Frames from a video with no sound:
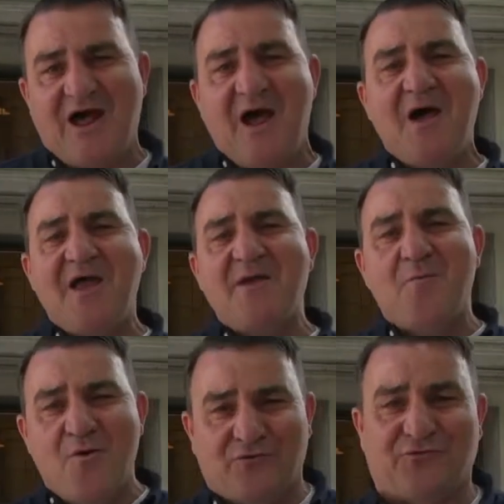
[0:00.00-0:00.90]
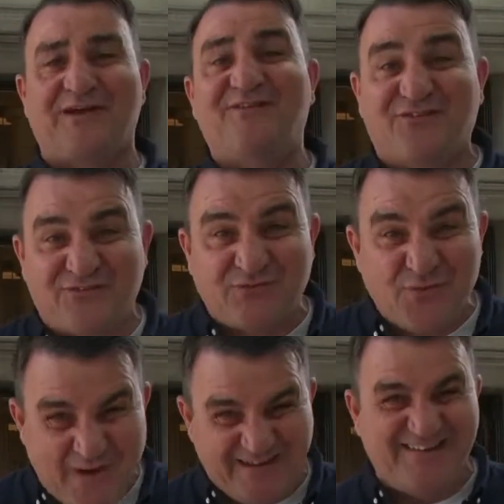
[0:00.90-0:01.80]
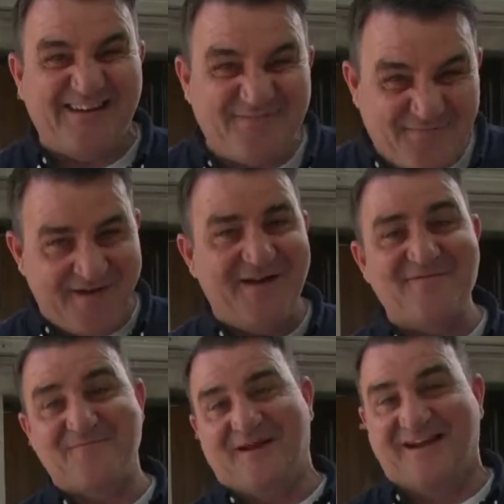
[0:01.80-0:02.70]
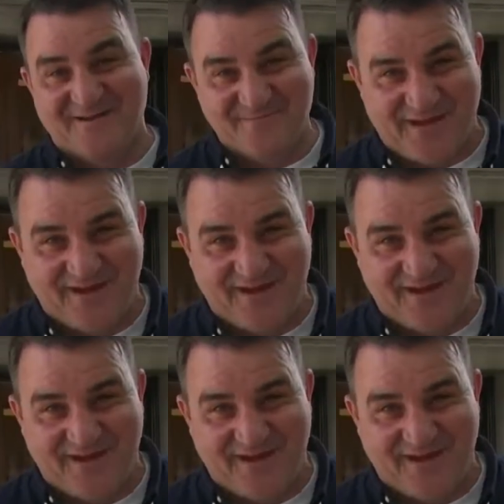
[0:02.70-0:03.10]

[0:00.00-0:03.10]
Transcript: eye-watering £25 million